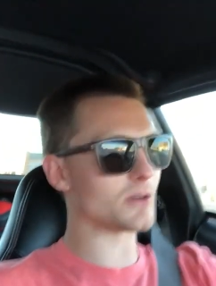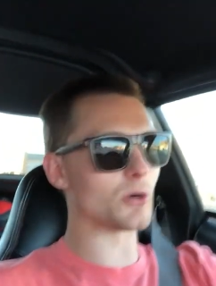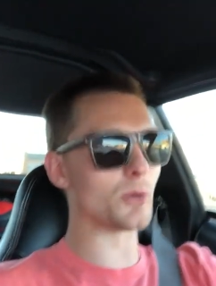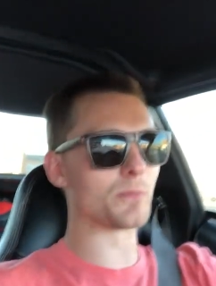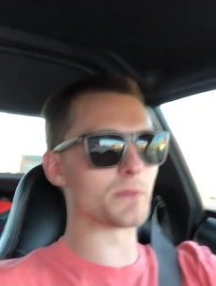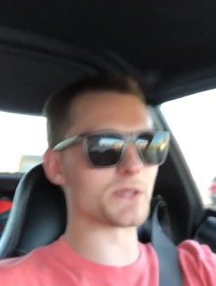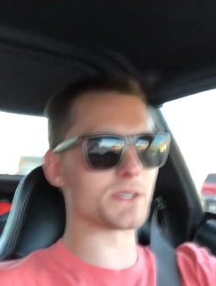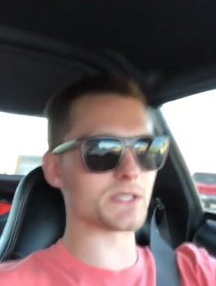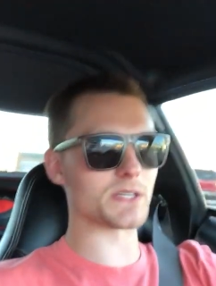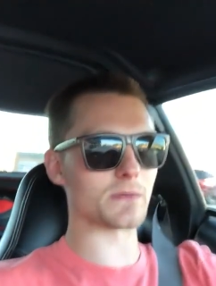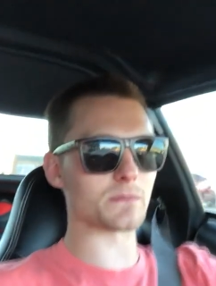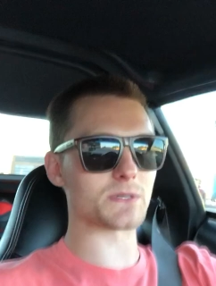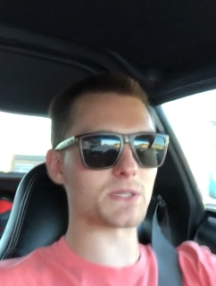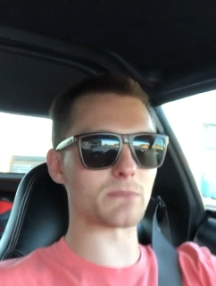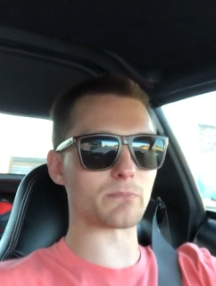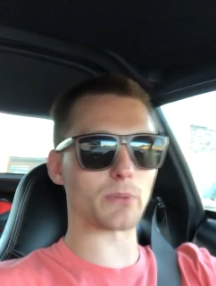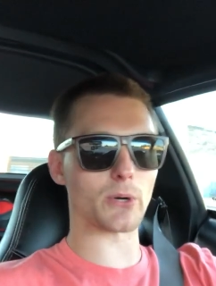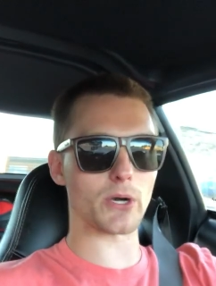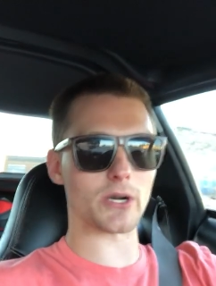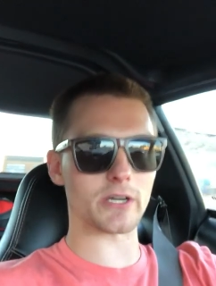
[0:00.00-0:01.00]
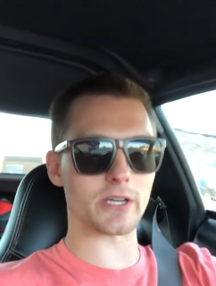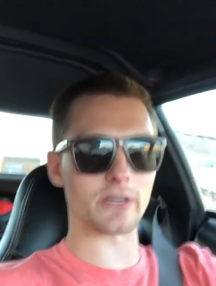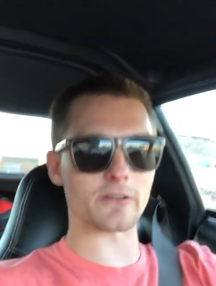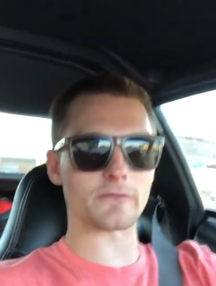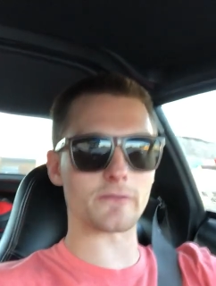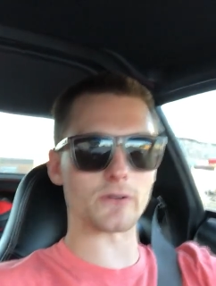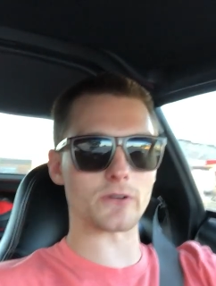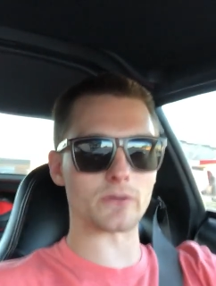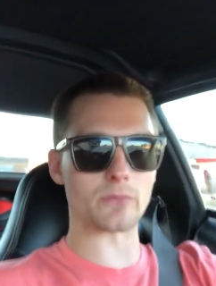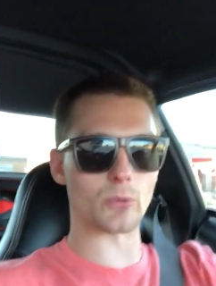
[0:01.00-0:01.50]
opens up some parking
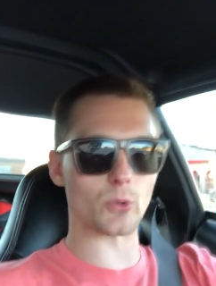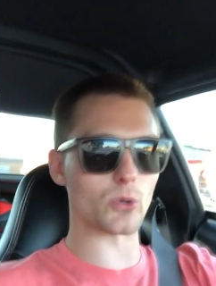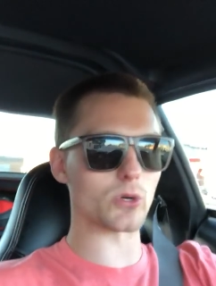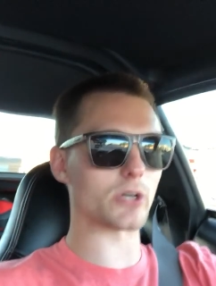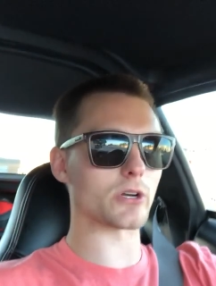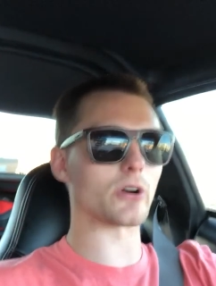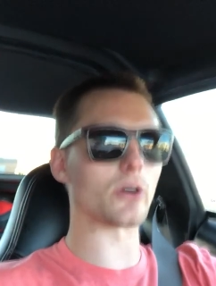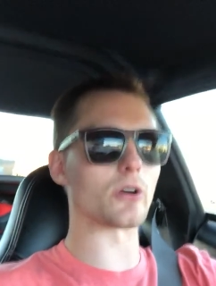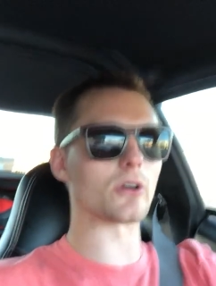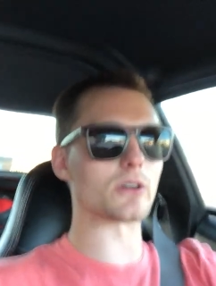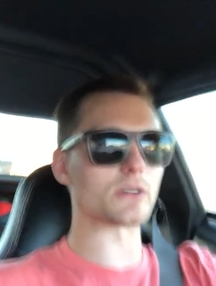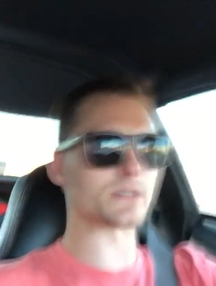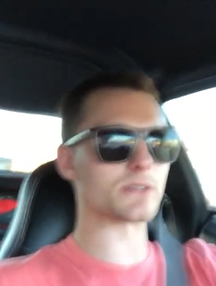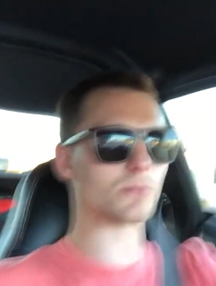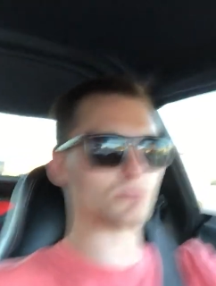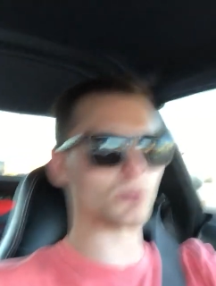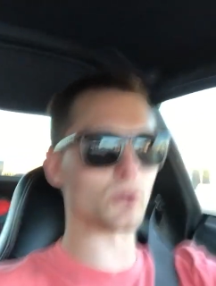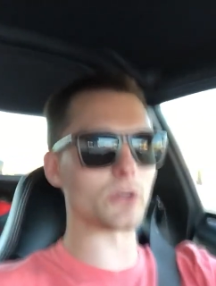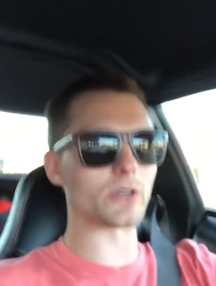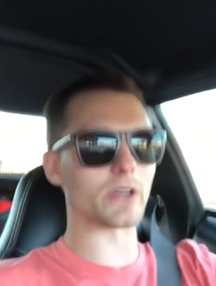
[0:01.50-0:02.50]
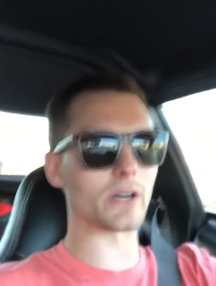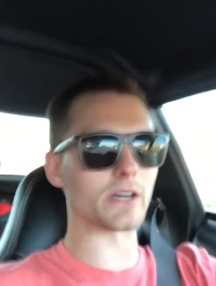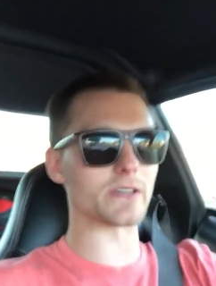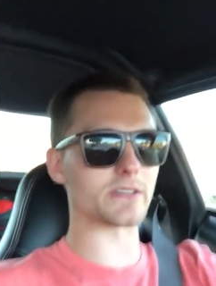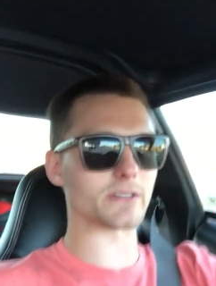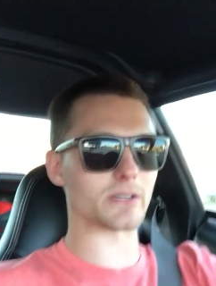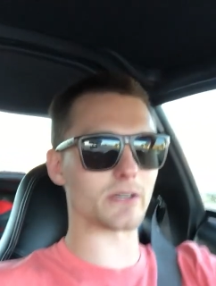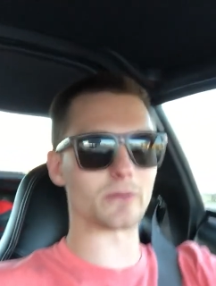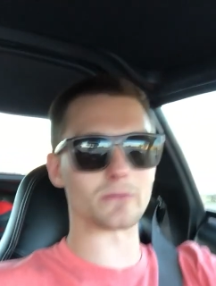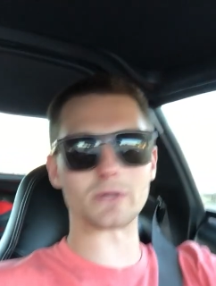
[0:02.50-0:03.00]
for more cars and
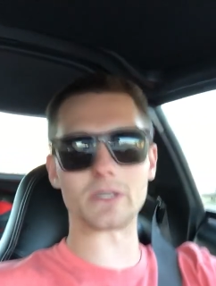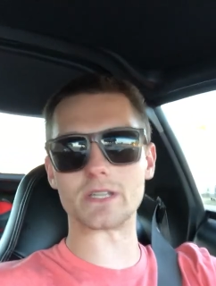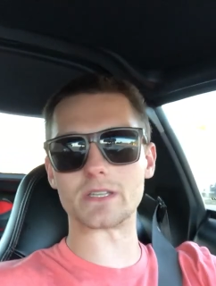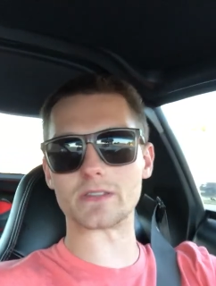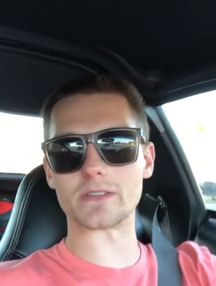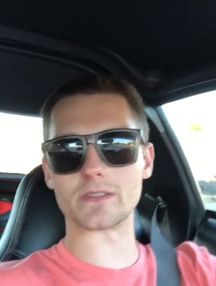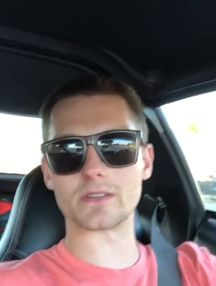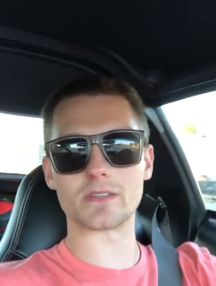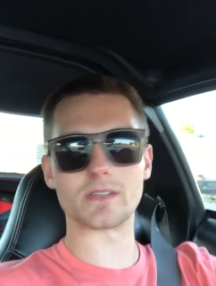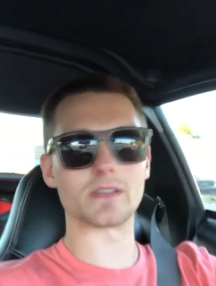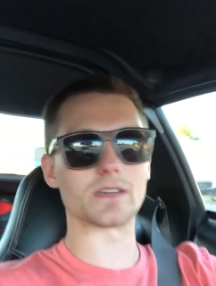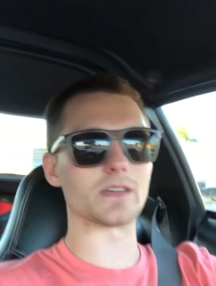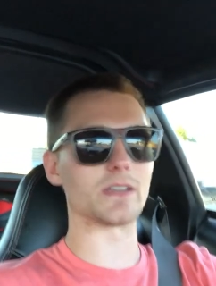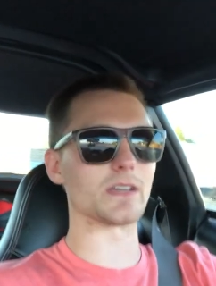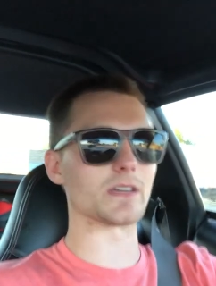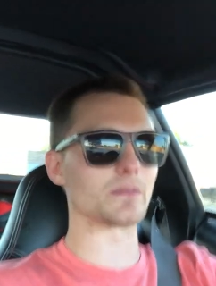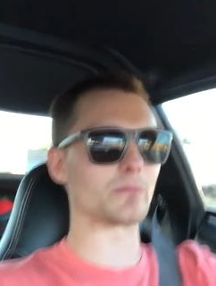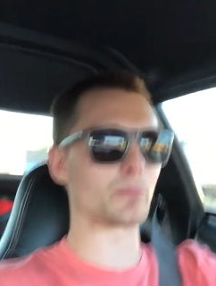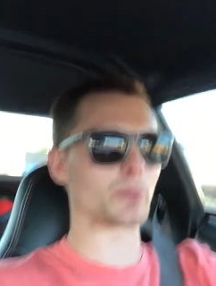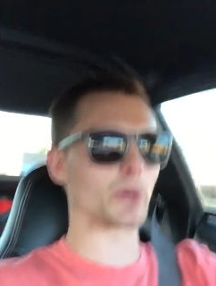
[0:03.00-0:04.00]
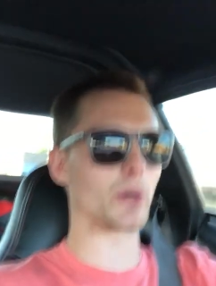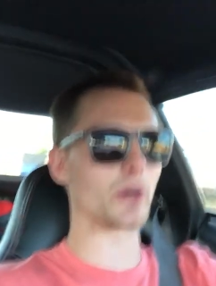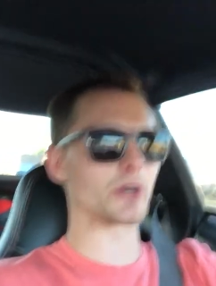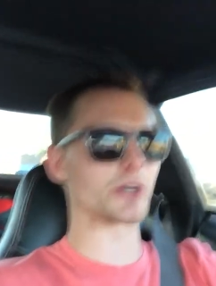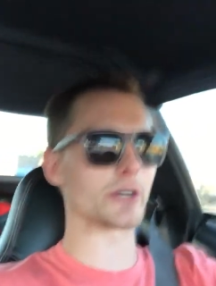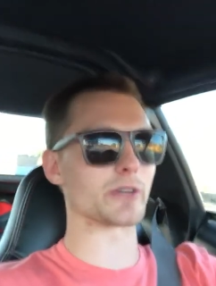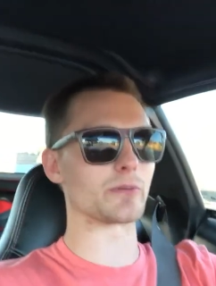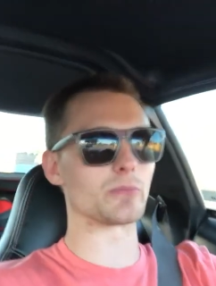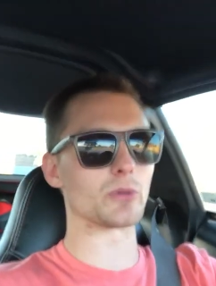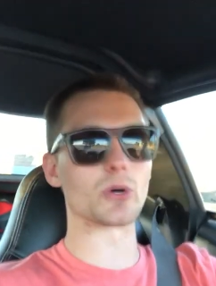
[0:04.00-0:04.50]
whatnot to come in and
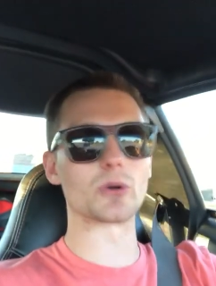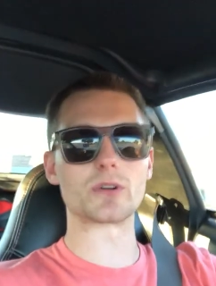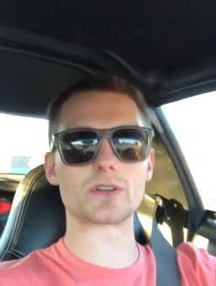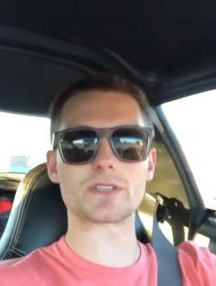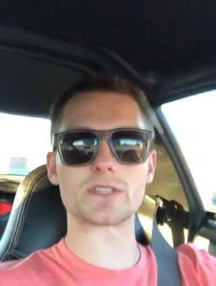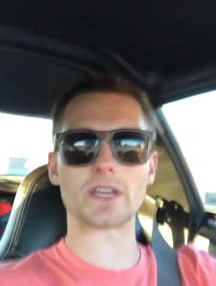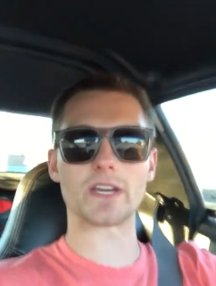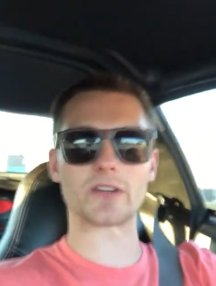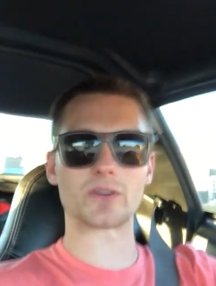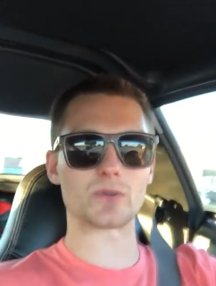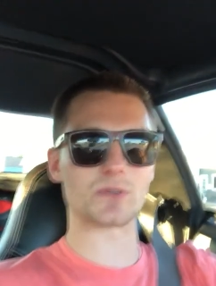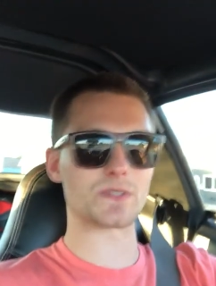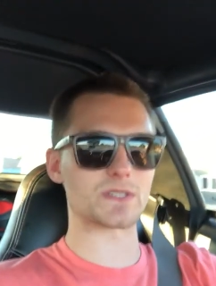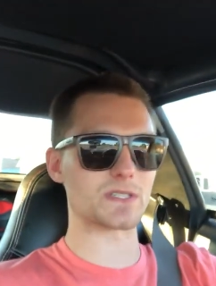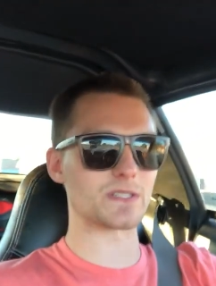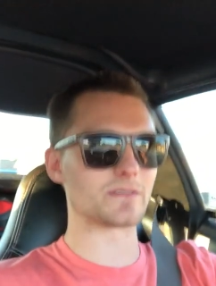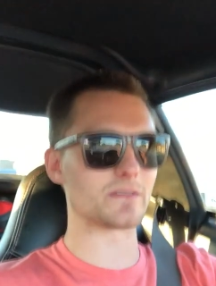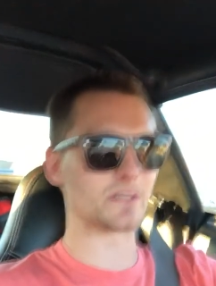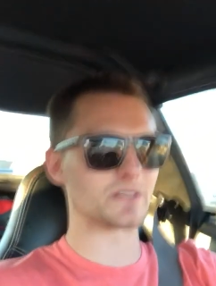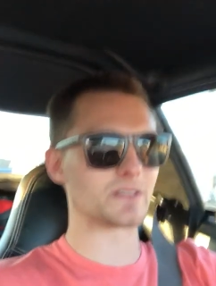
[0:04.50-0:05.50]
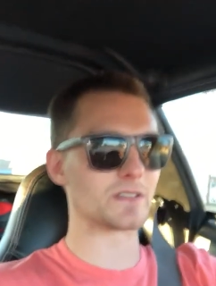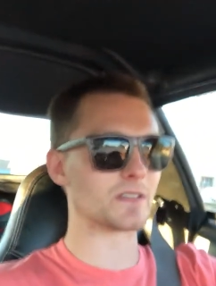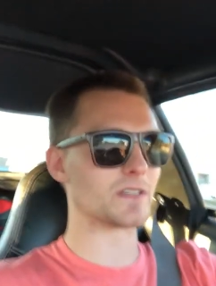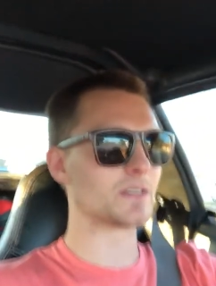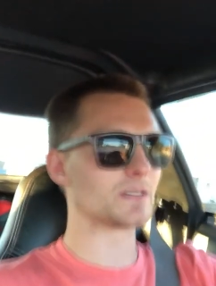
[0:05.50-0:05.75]
park. And motorcycles even